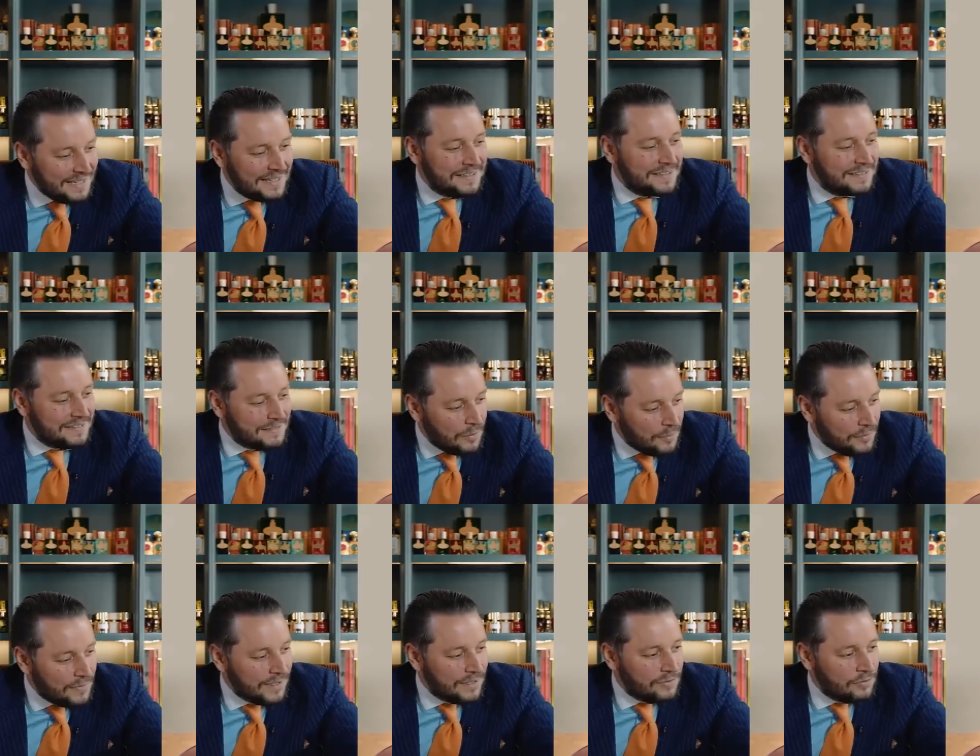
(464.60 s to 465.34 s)
is
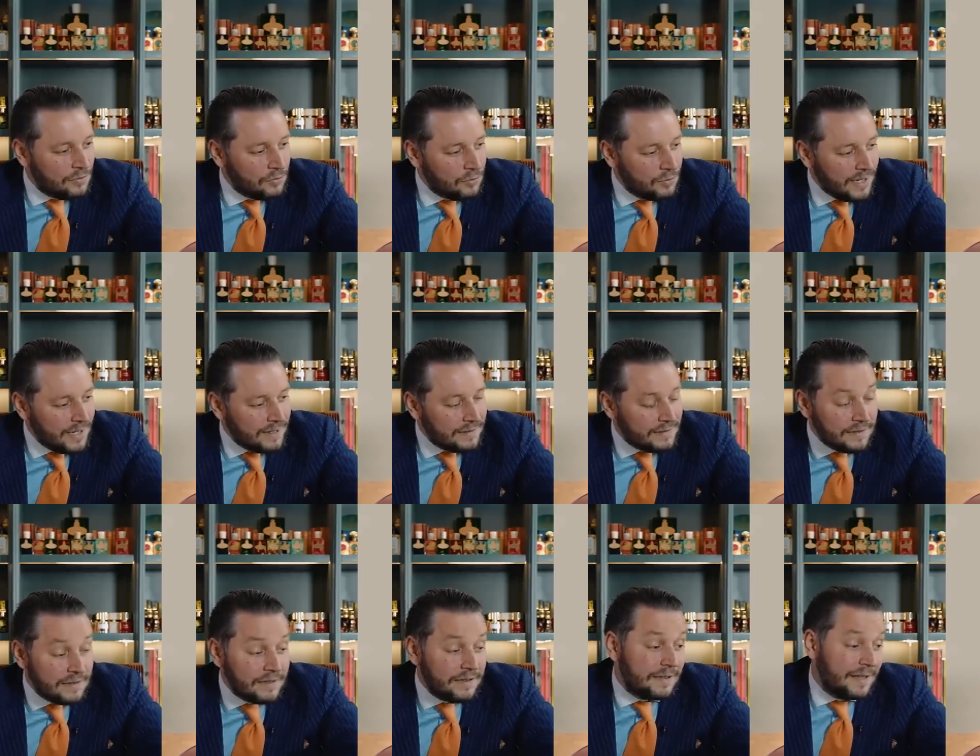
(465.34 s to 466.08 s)
something to look
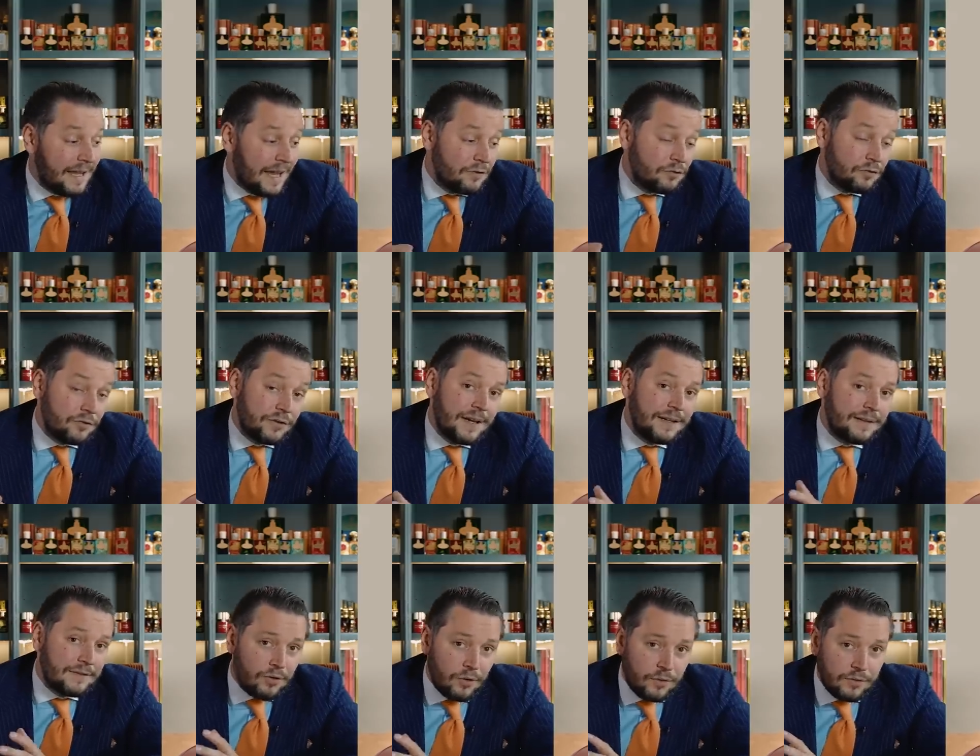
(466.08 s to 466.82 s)
at. Andrew
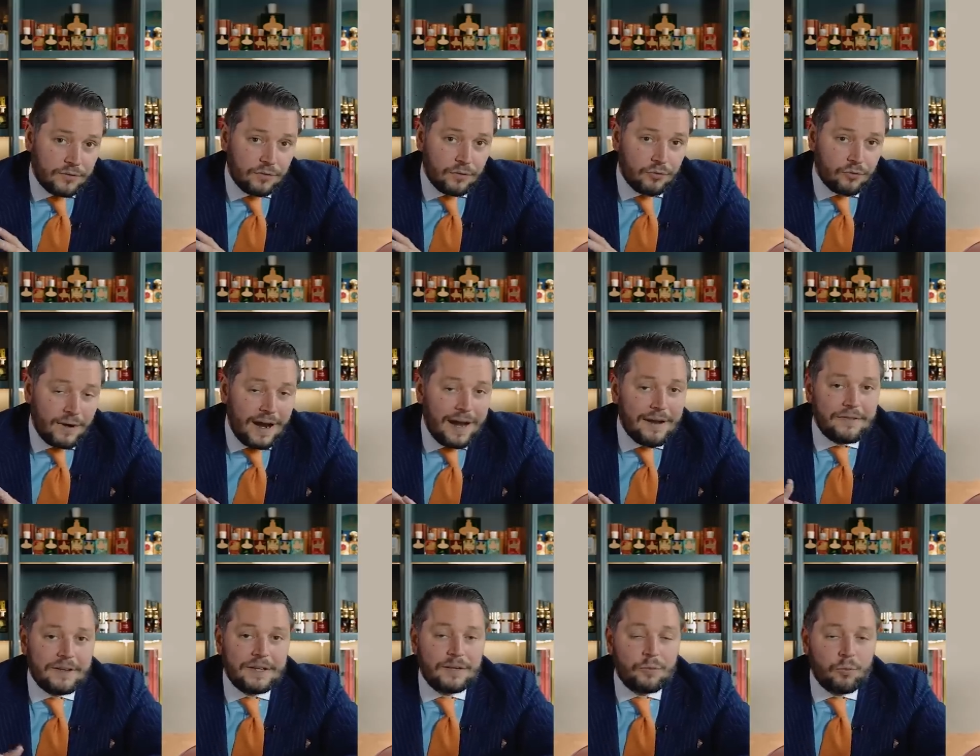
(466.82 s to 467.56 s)
Tate is also
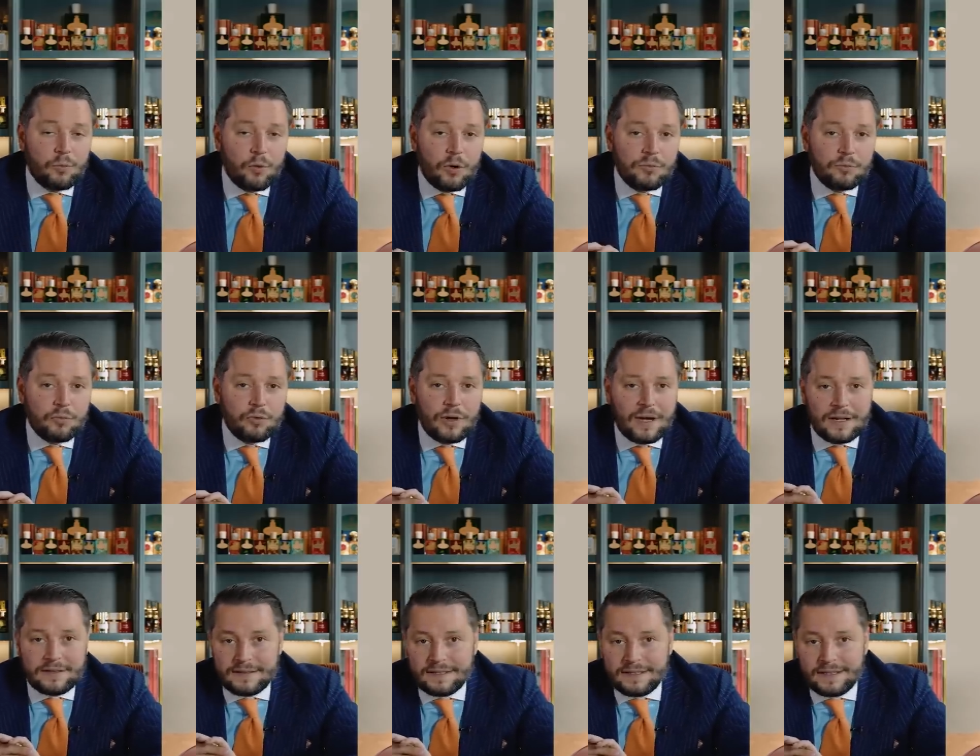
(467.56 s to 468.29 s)
driving one
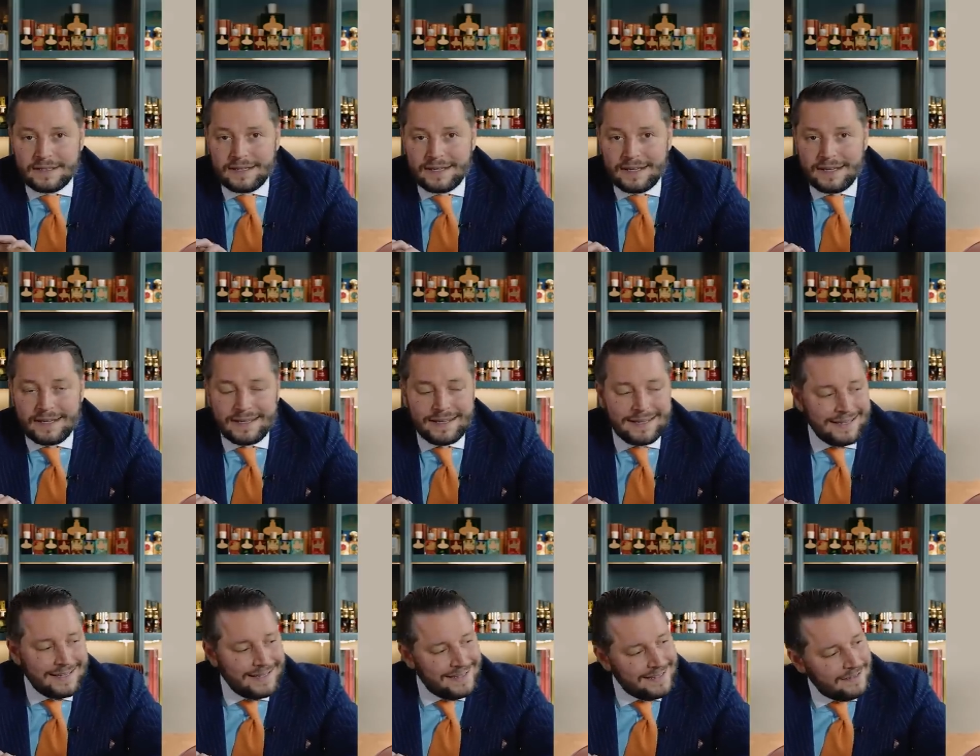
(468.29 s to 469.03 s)
Bugatti
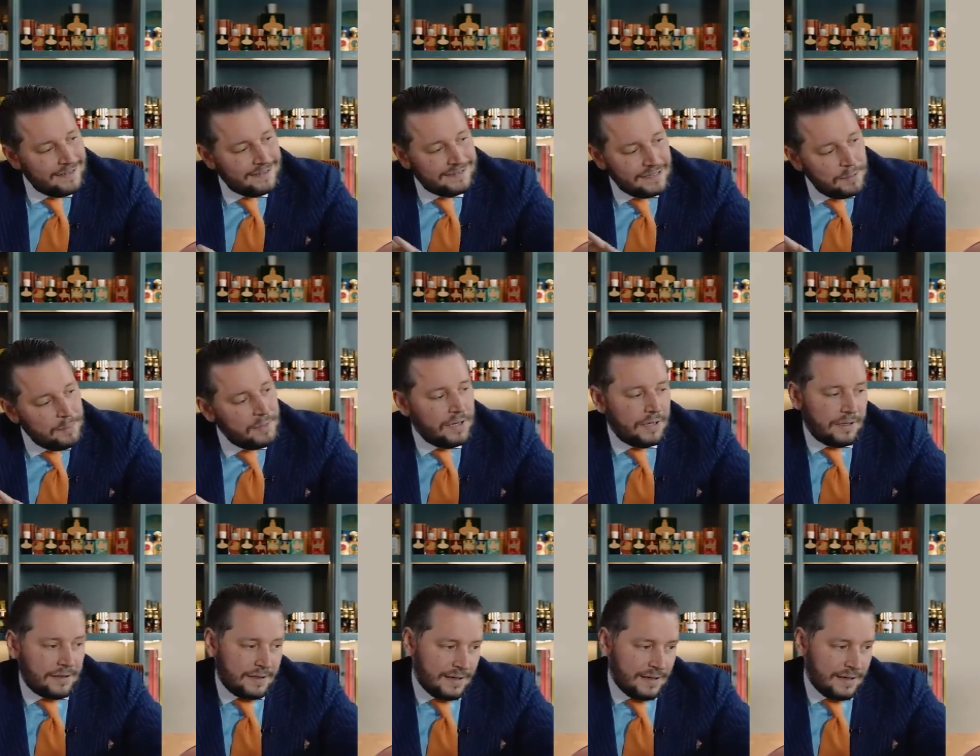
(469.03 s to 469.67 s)
in a similar